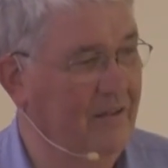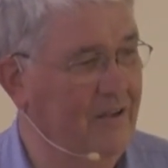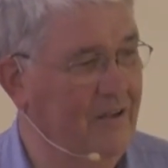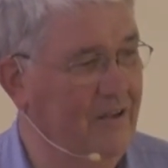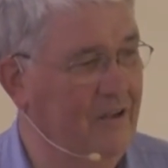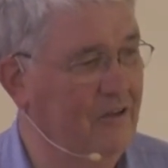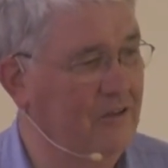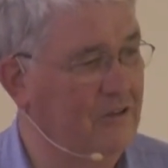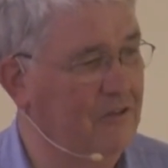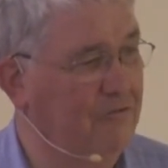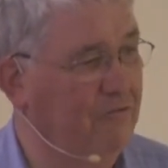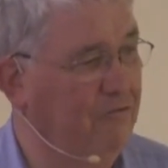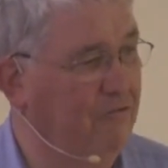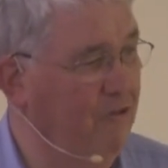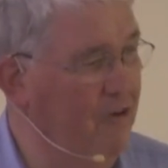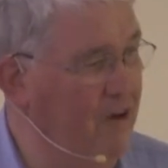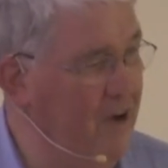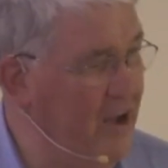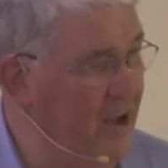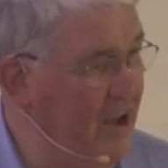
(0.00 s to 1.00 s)
He is
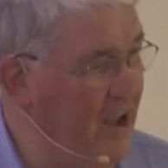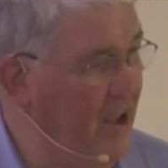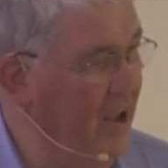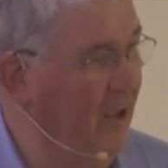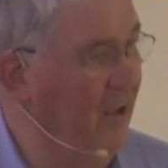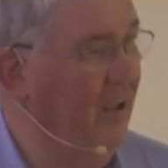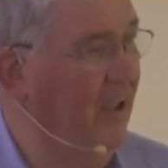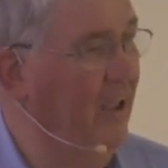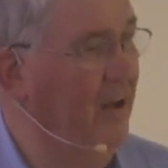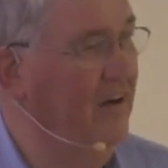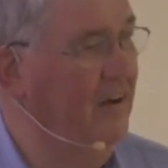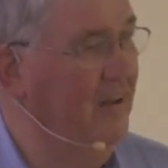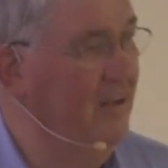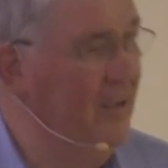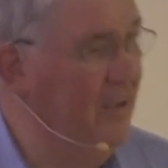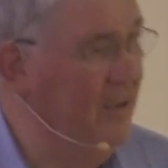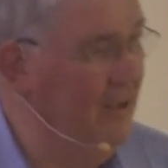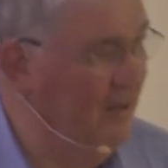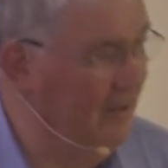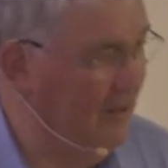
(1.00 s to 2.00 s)
freeing and
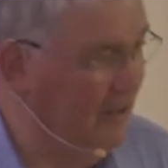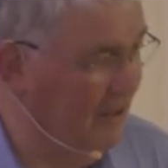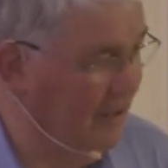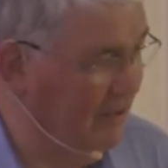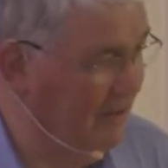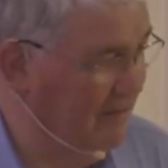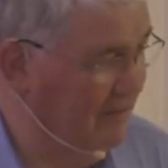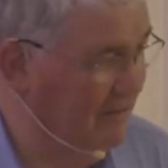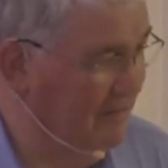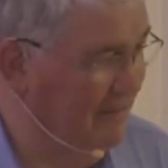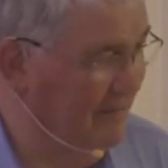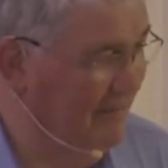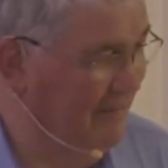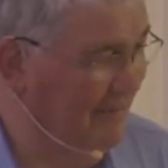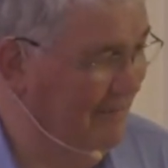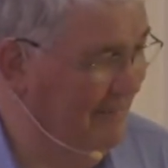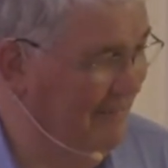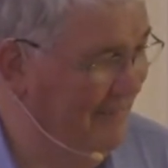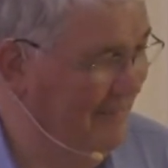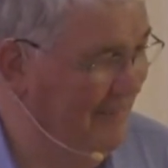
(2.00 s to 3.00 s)
healing.
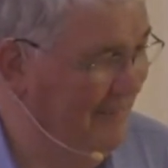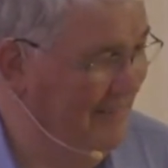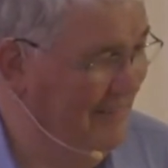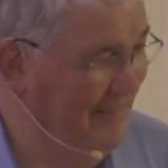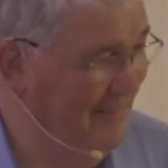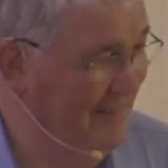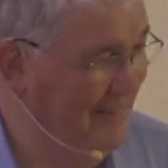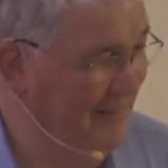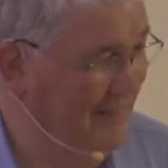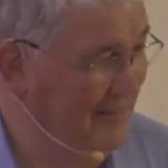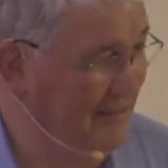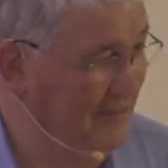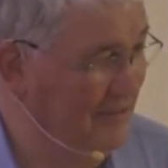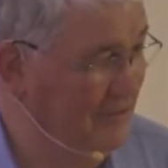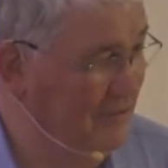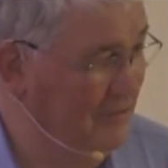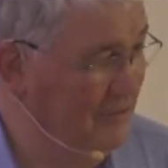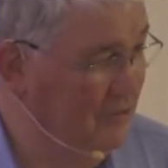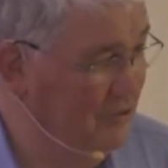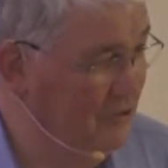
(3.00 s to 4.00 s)

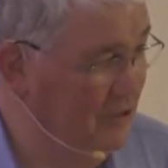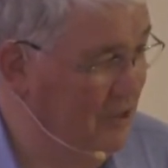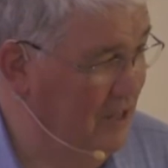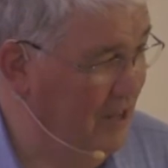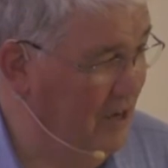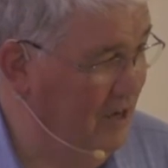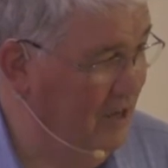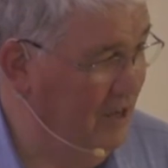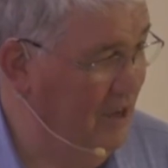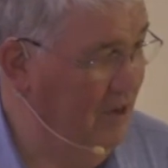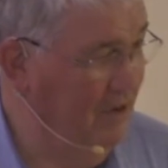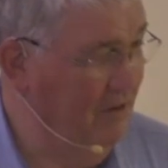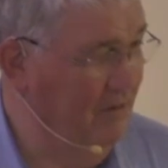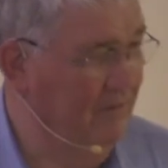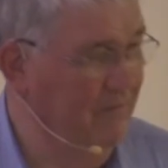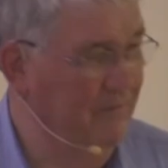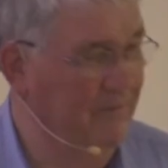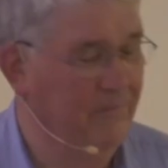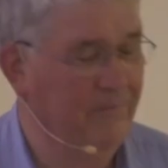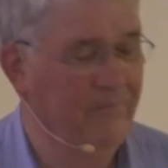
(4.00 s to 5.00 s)
You see that
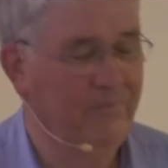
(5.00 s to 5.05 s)
again?